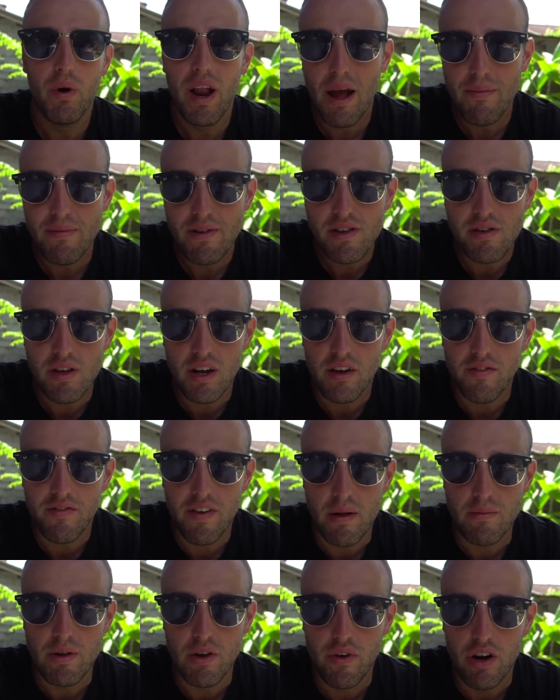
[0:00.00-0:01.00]
what happens in a
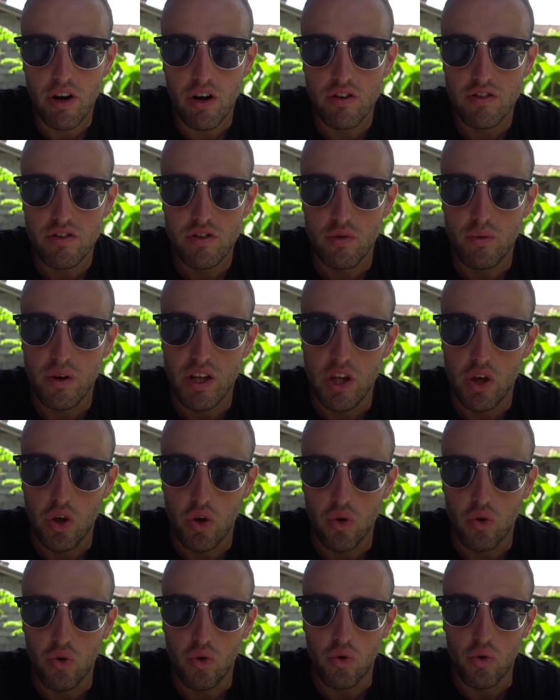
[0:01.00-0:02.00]
family-run hostel when
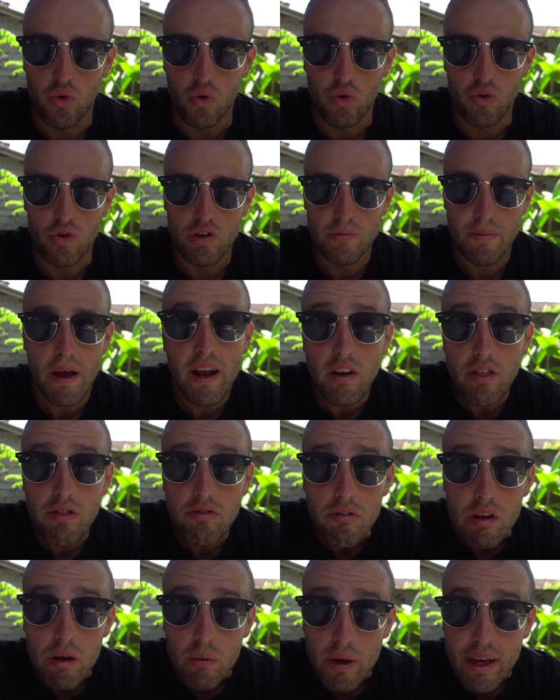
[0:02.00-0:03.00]
you spend
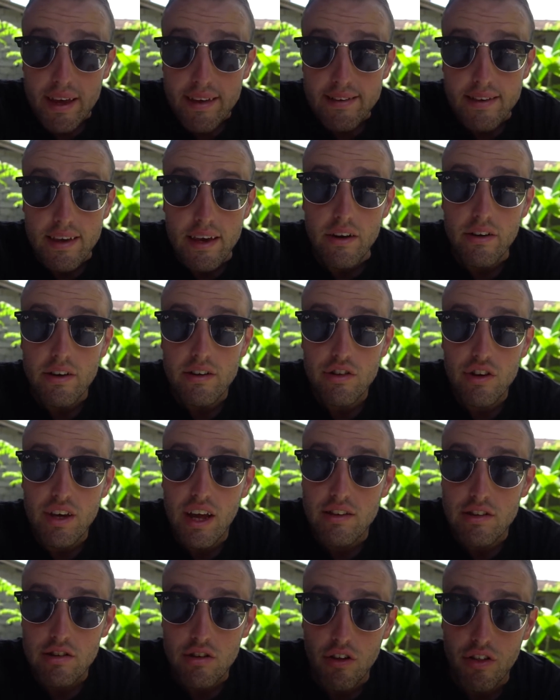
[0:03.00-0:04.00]
3 weeks here is you
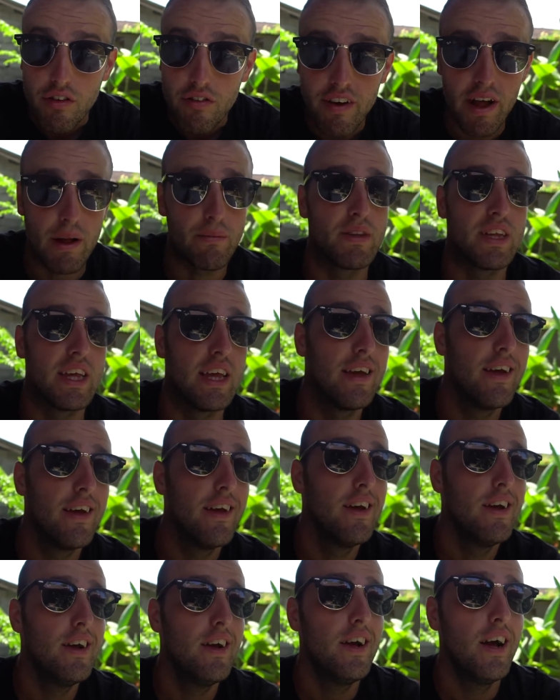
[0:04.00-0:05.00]
get to know the family.
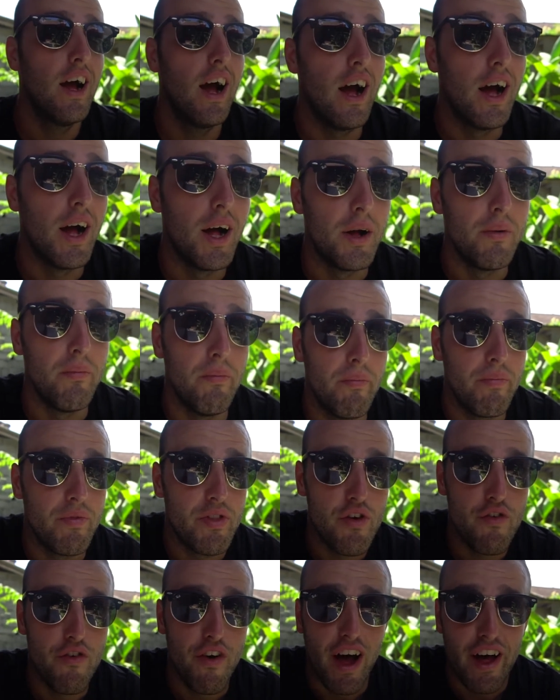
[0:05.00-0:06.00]

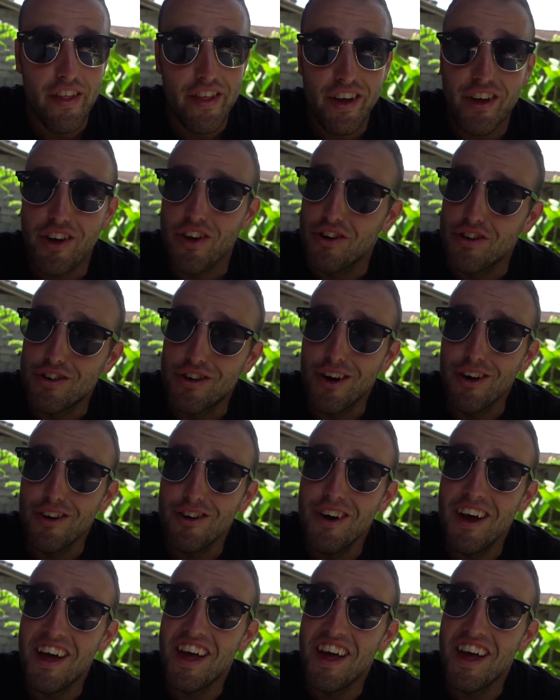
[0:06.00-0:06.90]
The father, Go-Go,